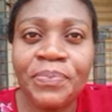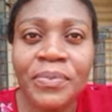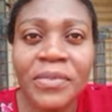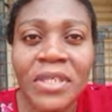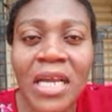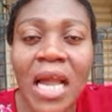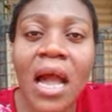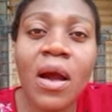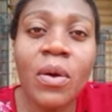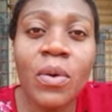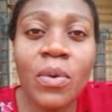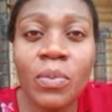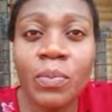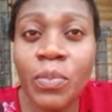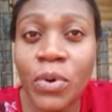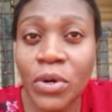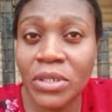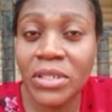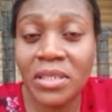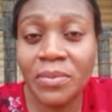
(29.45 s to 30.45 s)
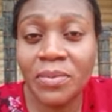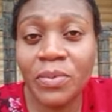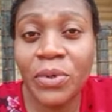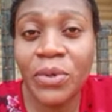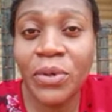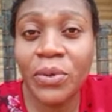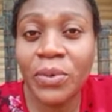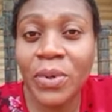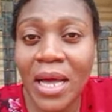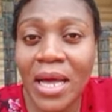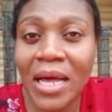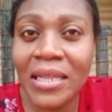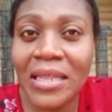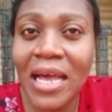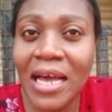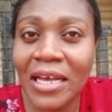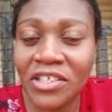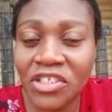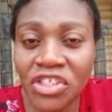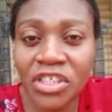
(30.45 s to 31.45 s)
how possible you can
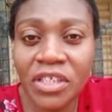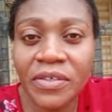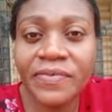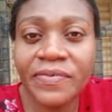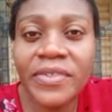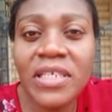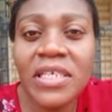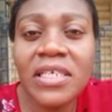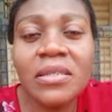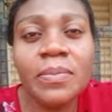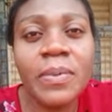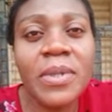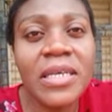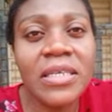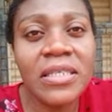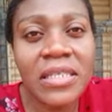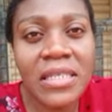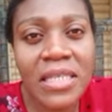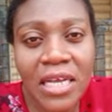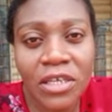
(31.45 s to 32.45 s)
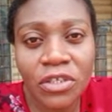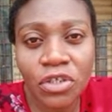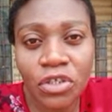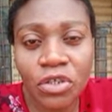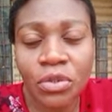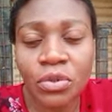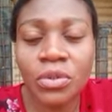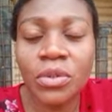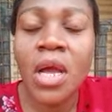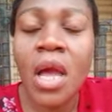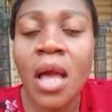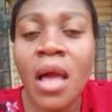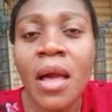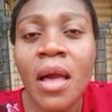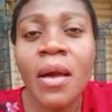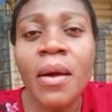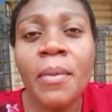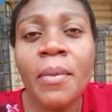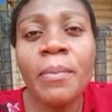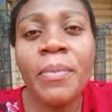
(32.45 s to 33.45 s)
achieve this, please stay tuned.
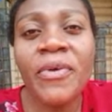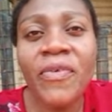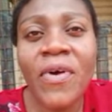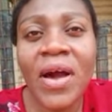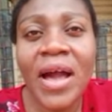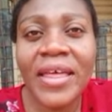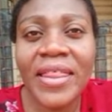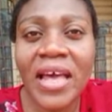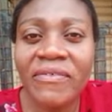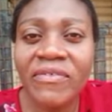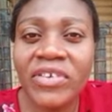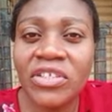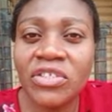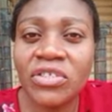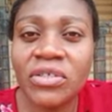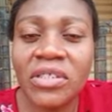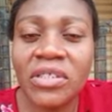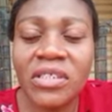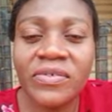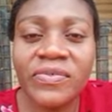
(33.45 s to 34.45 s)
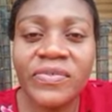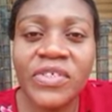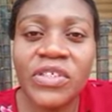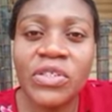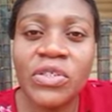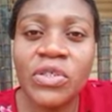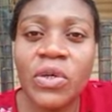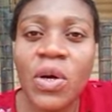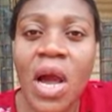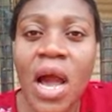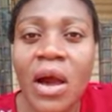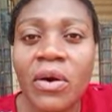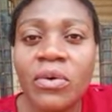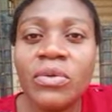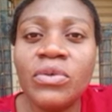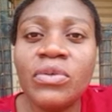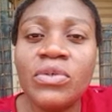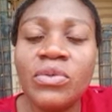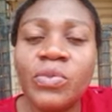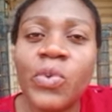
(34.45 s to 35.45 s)
Before I dive into the video, I
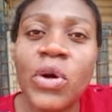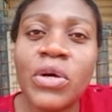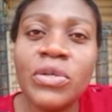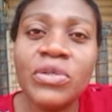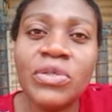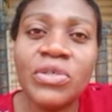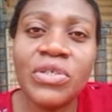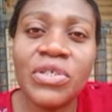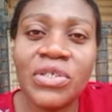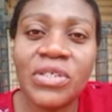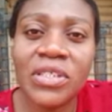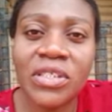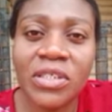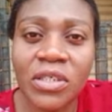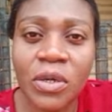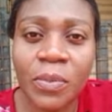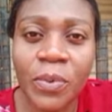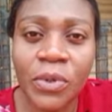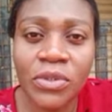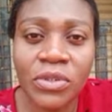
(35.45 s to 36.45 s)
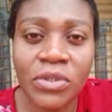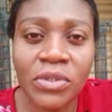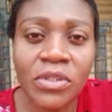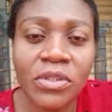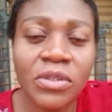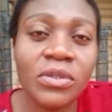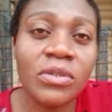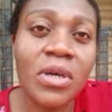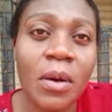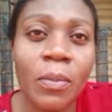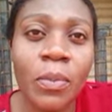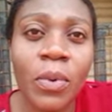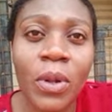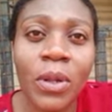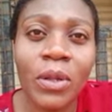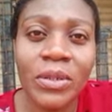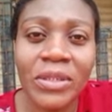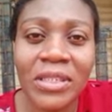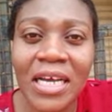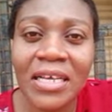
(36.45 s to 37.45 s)
would want to use this opportunity to
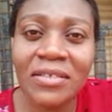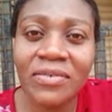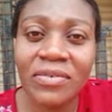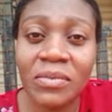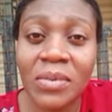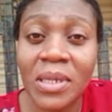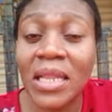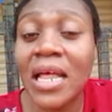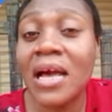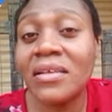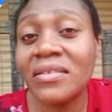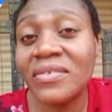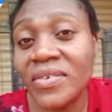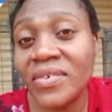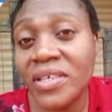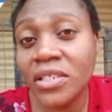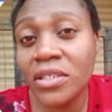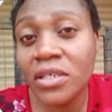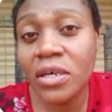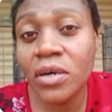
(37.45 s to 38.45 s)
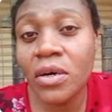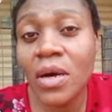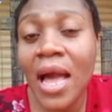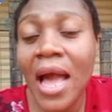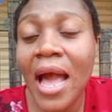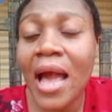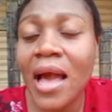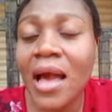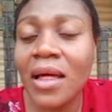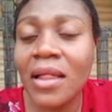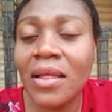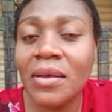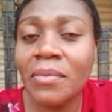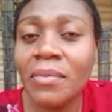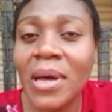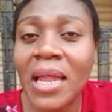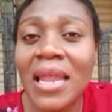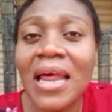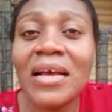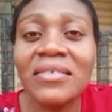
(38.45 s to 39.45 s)
apologize for my last video. In
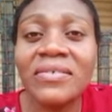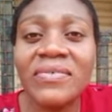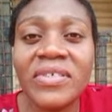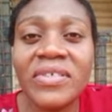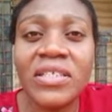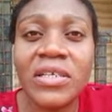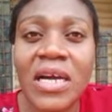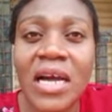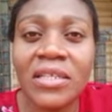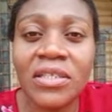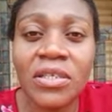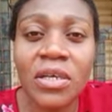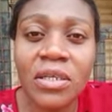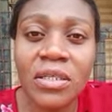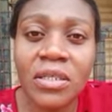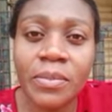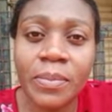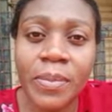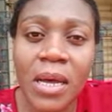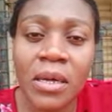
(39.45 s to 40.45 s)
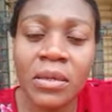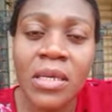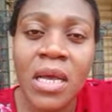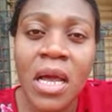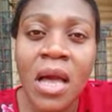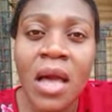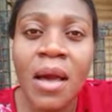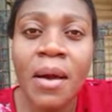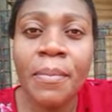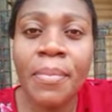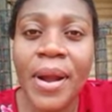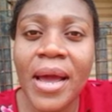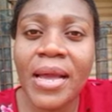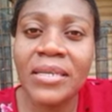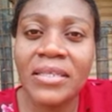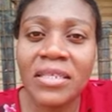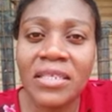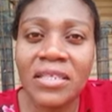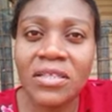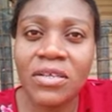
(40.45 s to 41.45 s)
my last video, I talked about
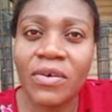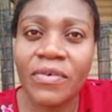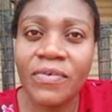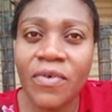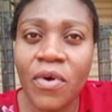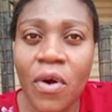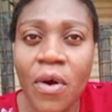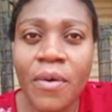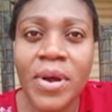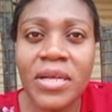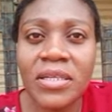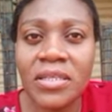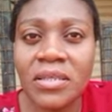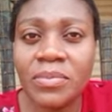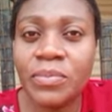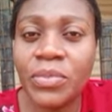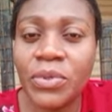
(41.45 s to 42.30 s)
prices of current